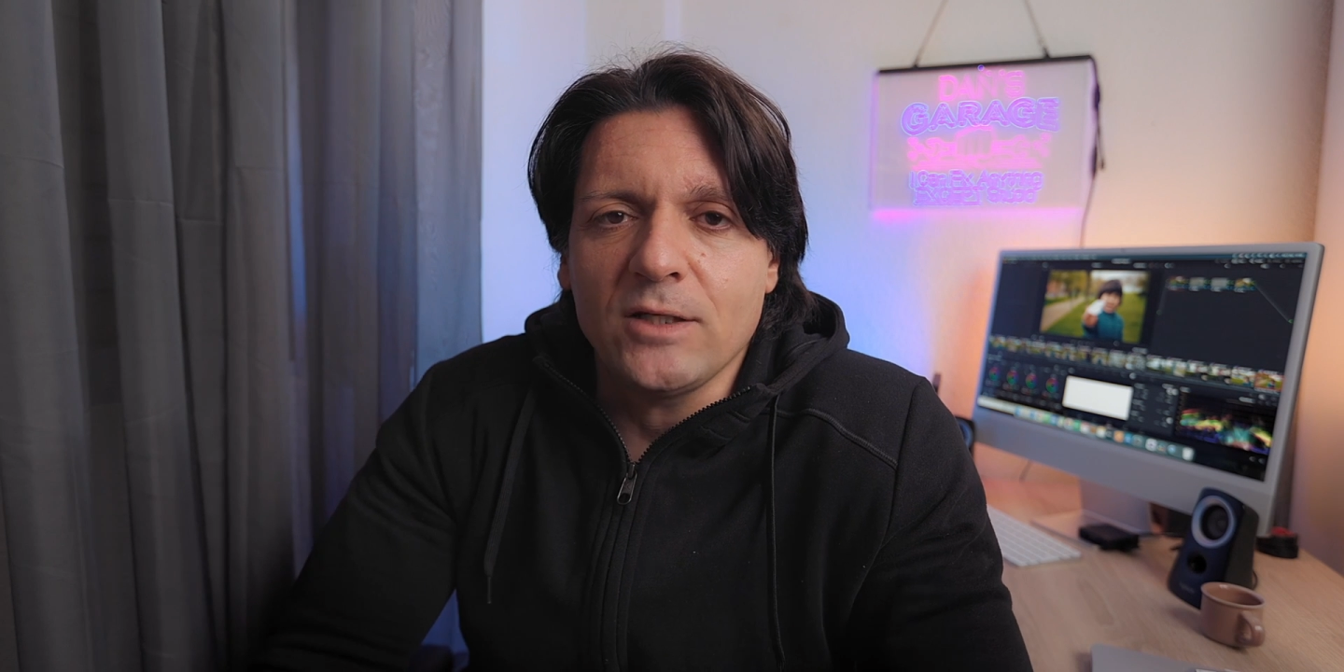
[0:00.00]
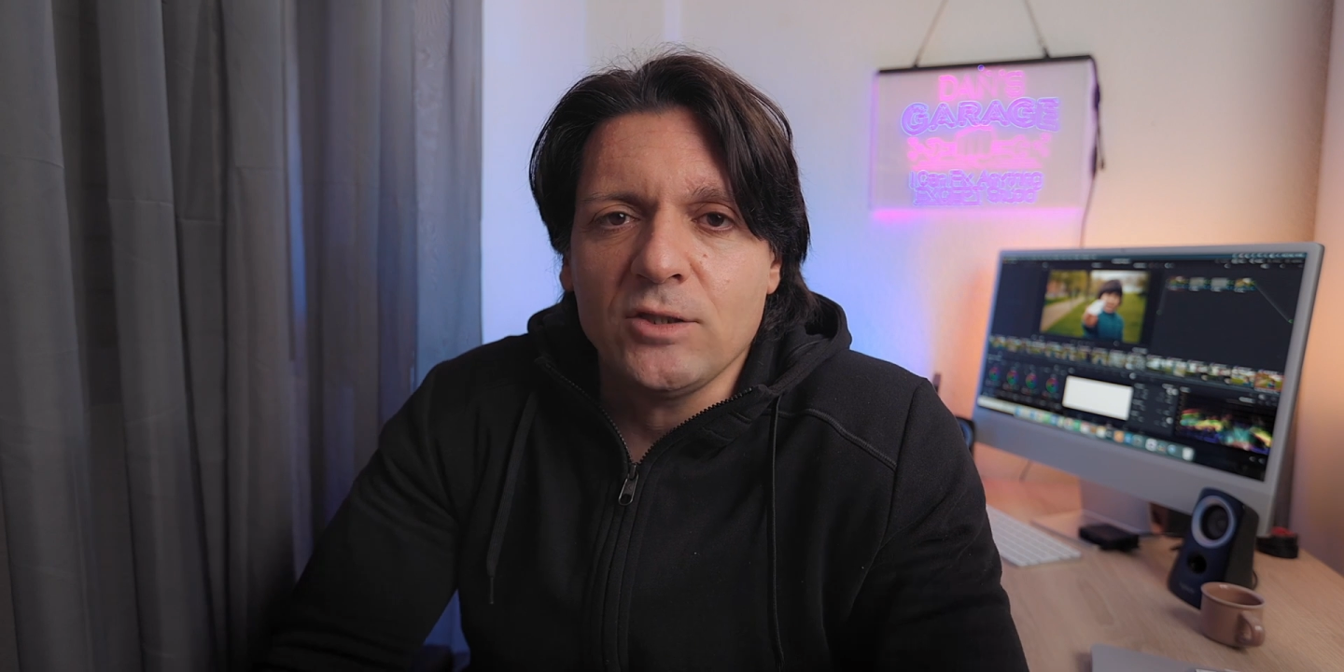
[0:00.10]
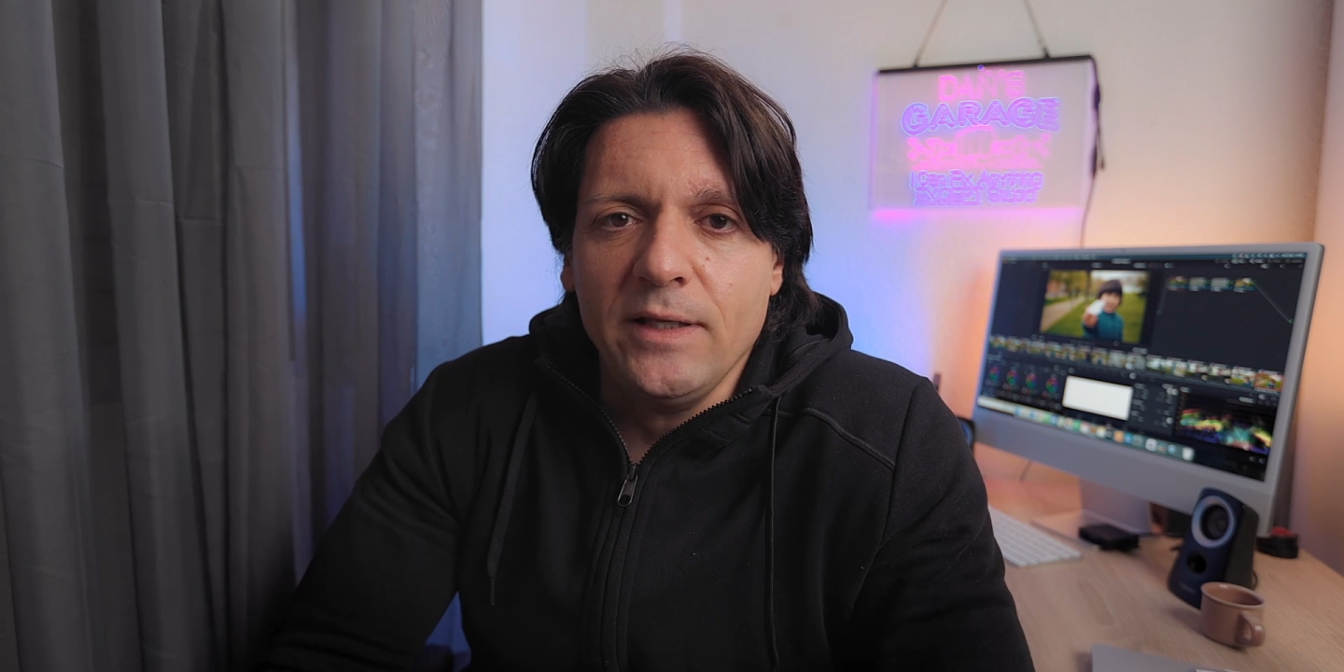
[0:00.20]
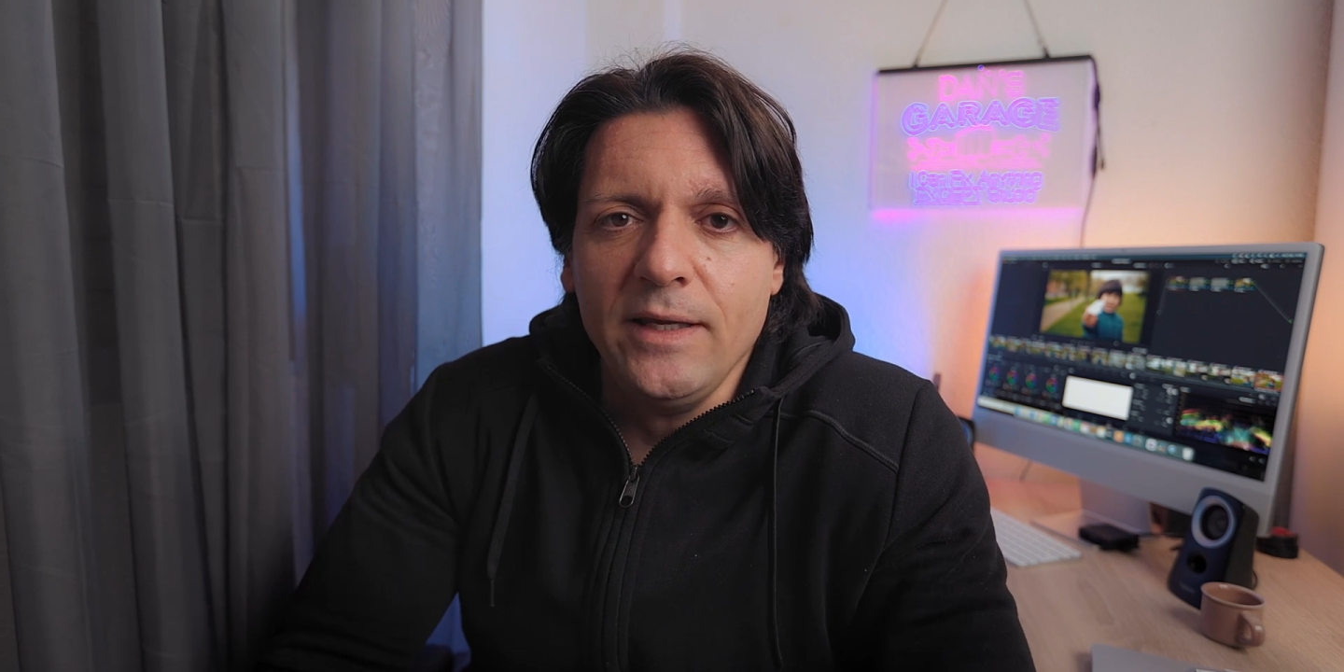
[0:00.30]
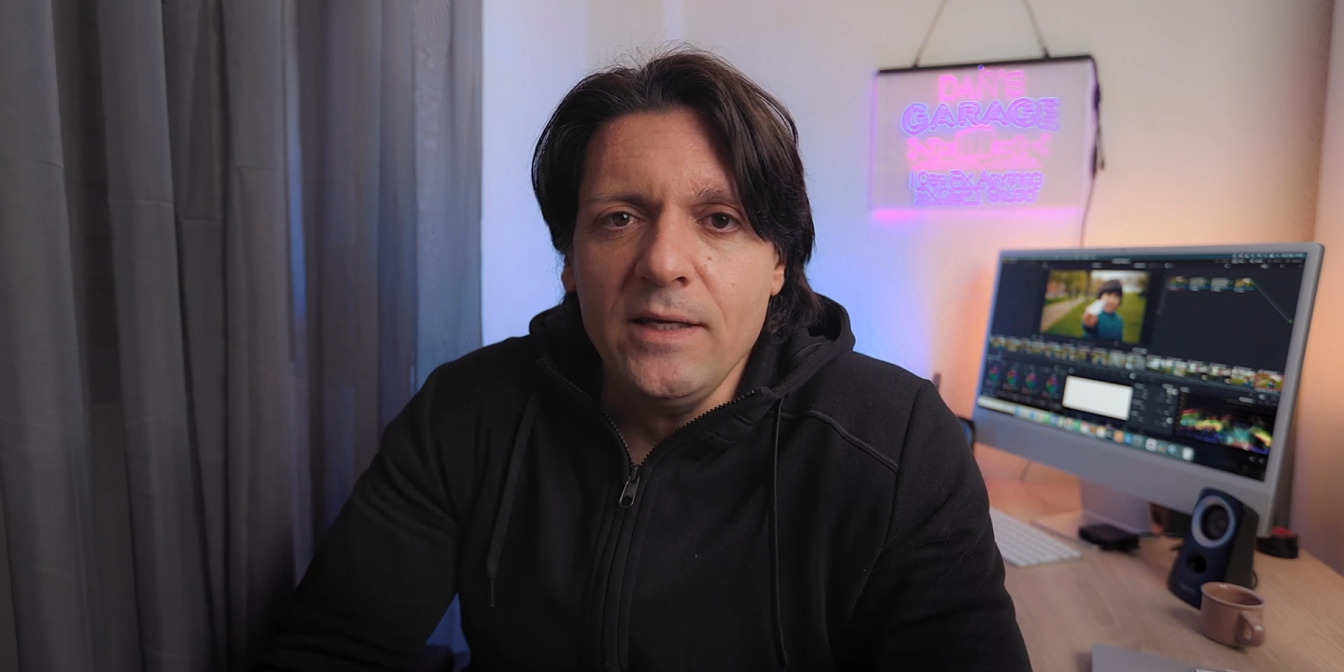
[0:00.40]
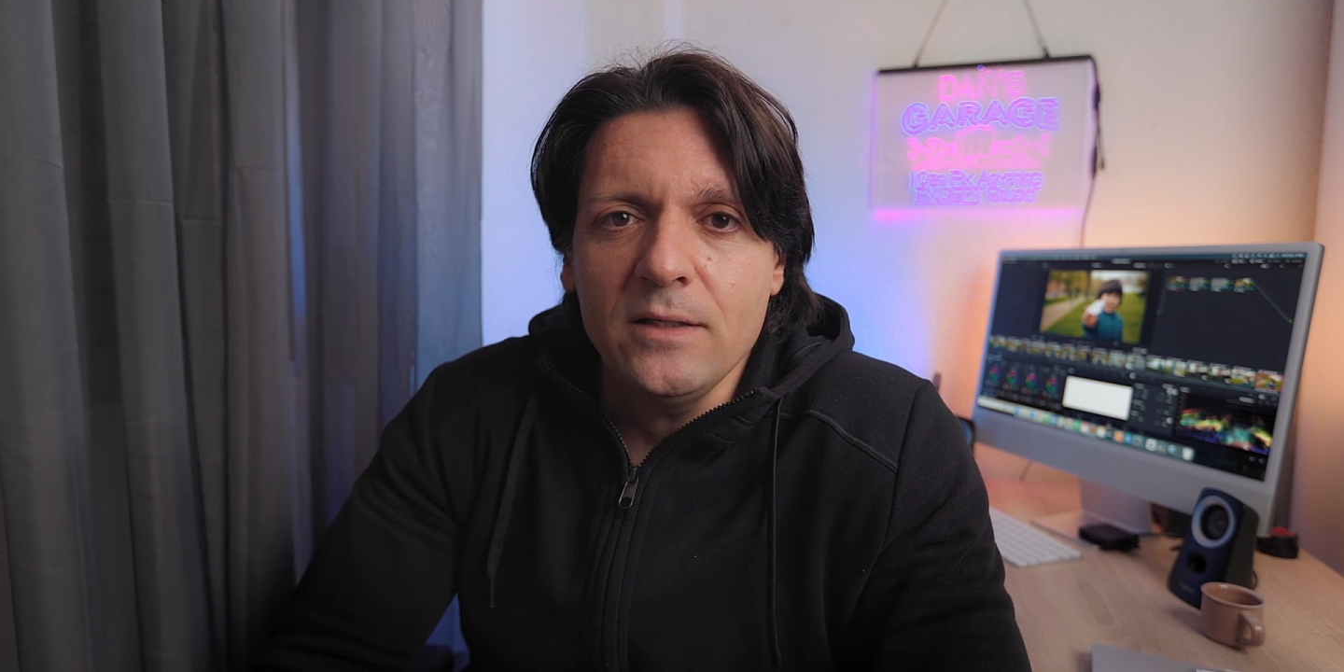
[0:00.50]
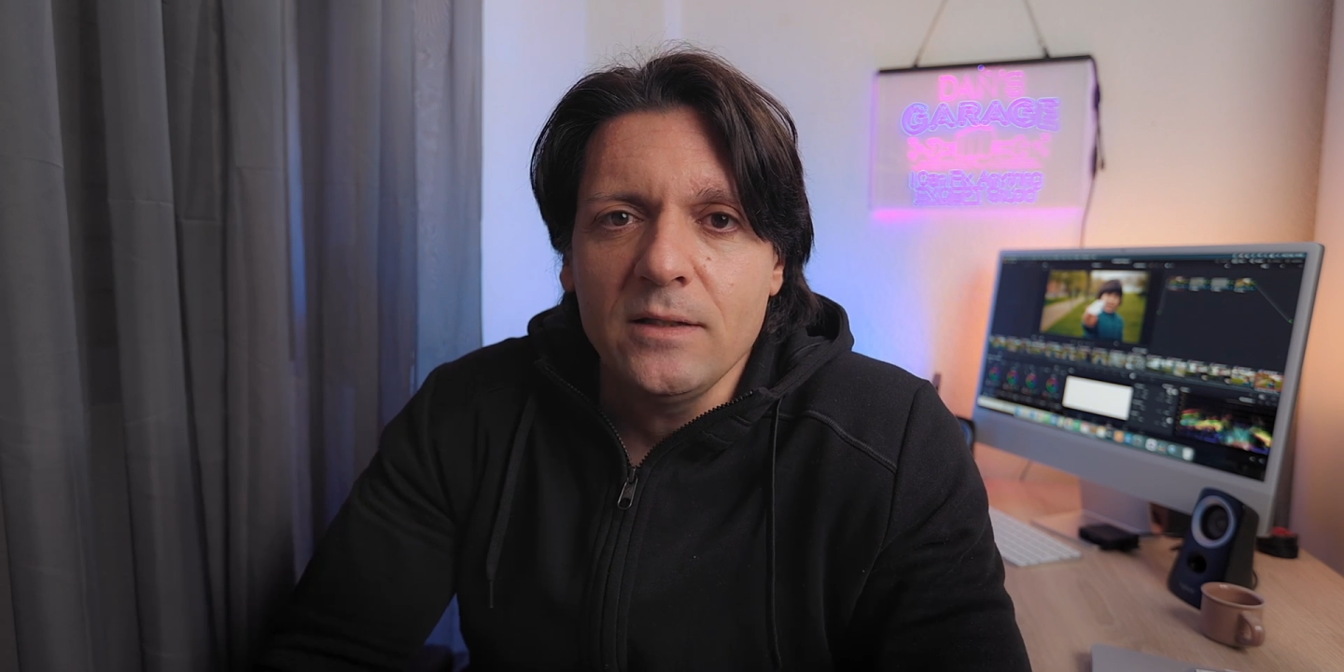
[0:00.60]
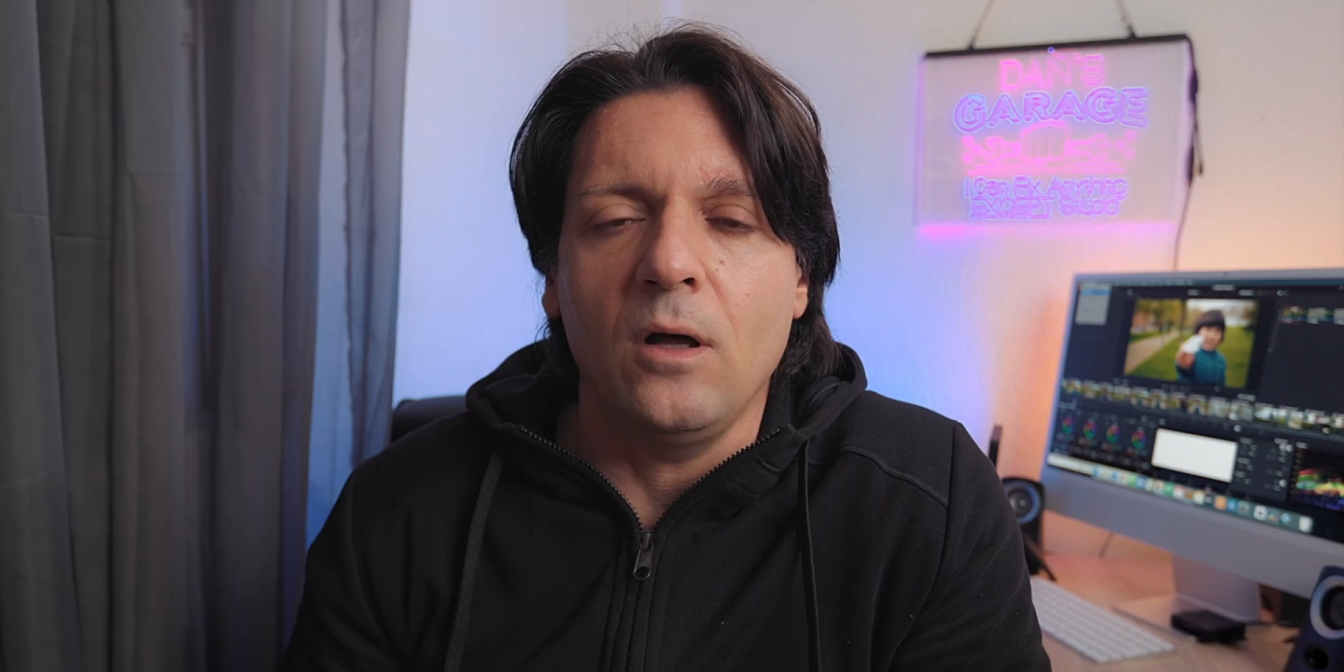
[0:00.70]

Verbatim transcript: actually.